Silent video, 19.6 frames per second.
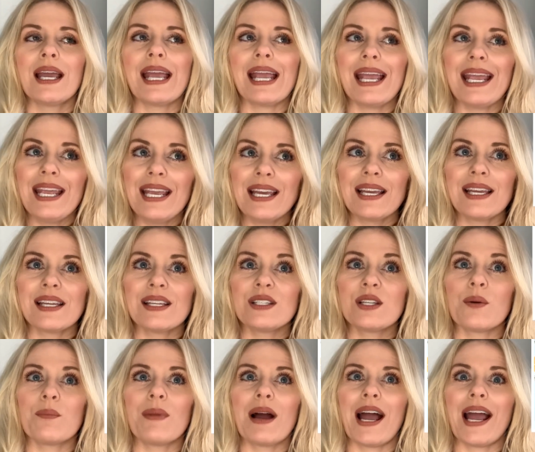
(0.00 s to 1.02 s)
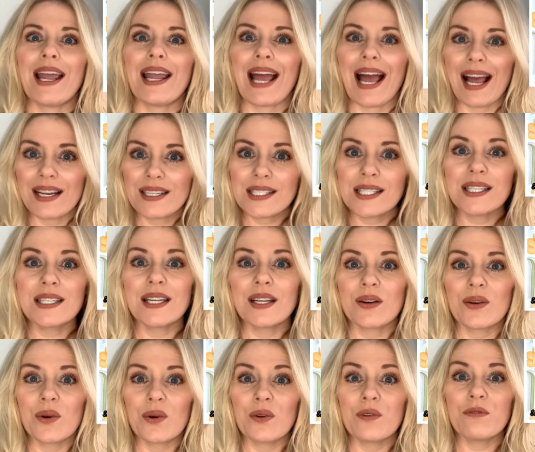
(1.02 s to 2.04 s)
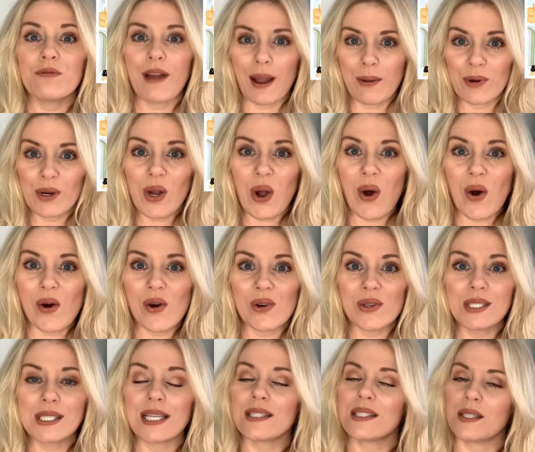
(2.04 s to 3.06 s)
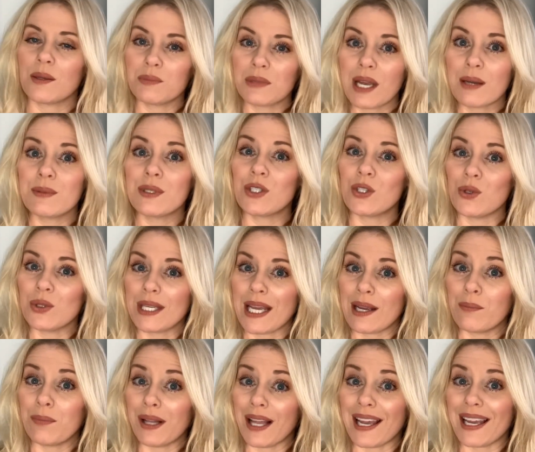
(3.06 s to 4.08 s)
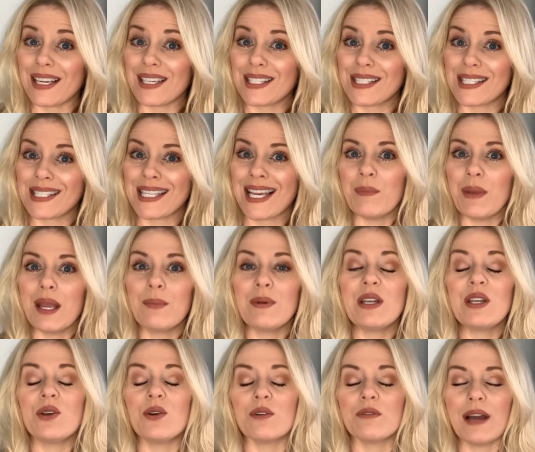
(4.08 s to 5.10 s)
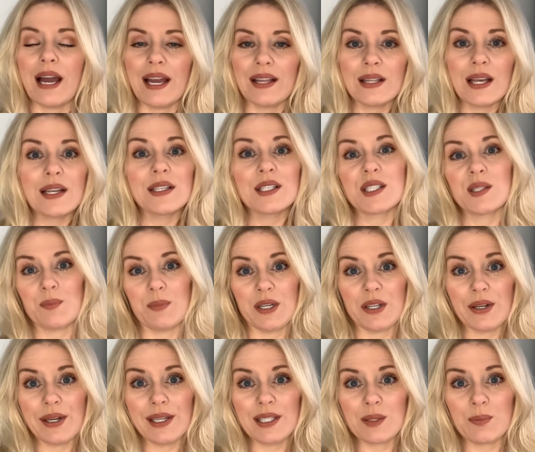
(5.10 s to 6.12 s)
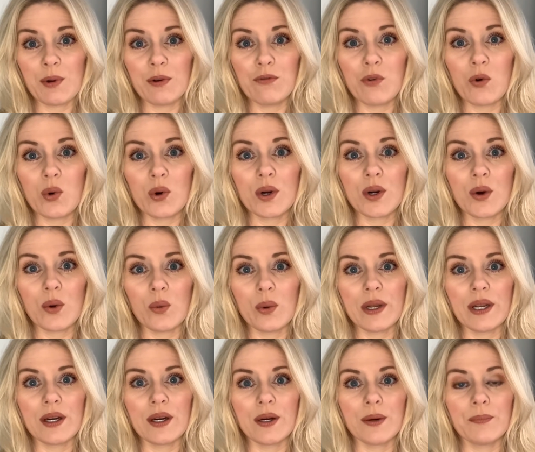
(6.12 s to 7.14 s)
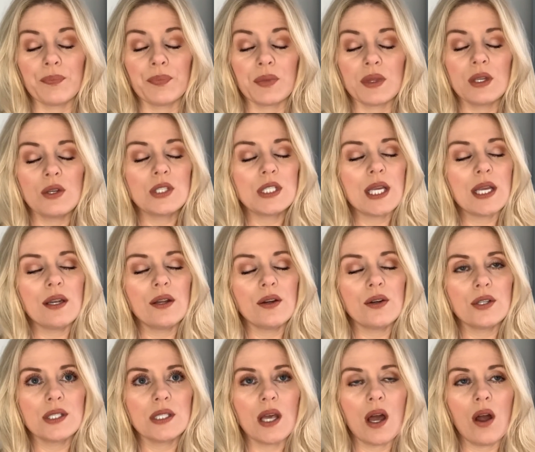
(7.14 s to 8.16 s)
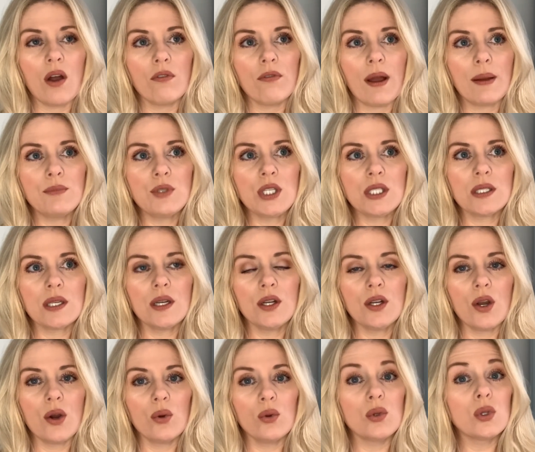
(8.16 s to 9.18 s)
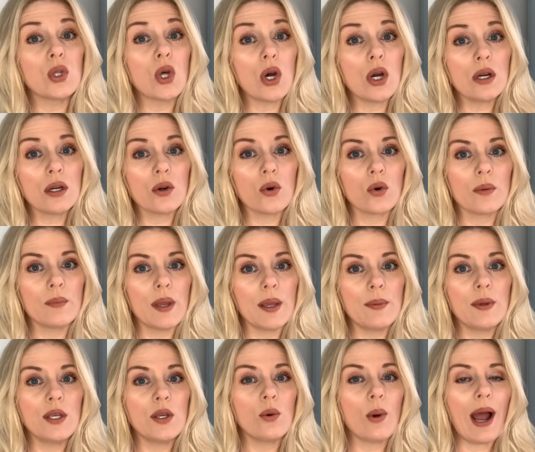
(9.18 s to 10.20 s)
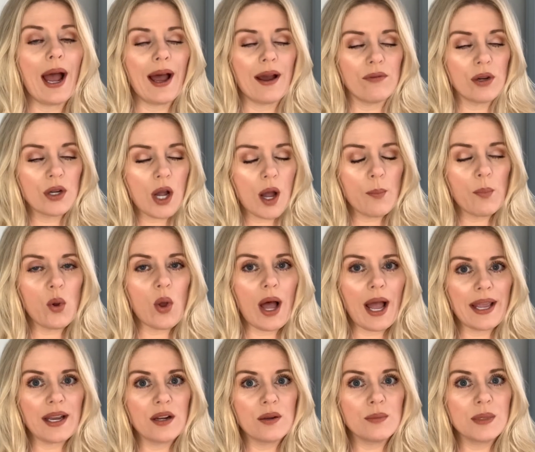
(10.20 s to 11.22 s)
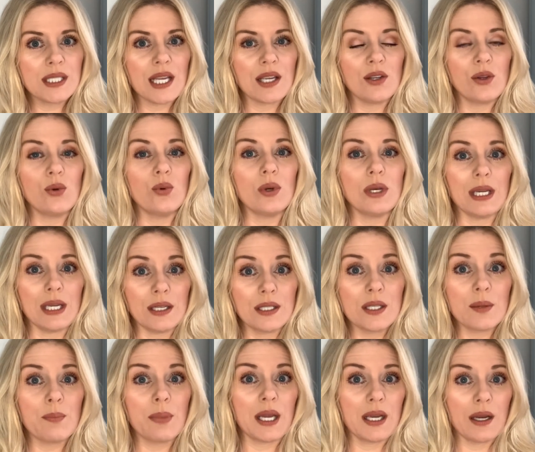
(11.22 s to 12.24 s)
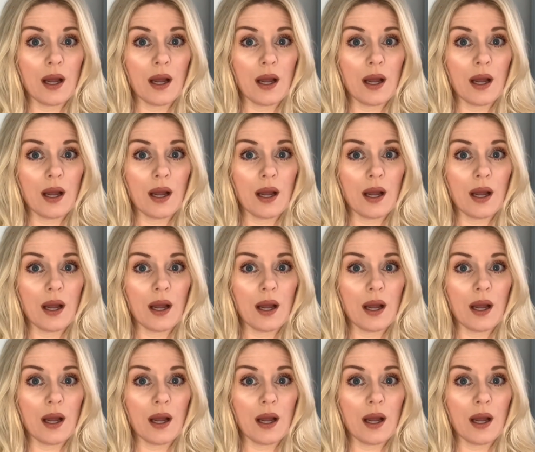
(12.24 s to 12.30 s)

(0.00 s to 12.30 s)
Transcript: and my accidental fabric hauls that sometimes do take place. Maybe you have had that experience before where you say to yourself, I'm just gonna go look, or maybe you have a couple items that you need to pick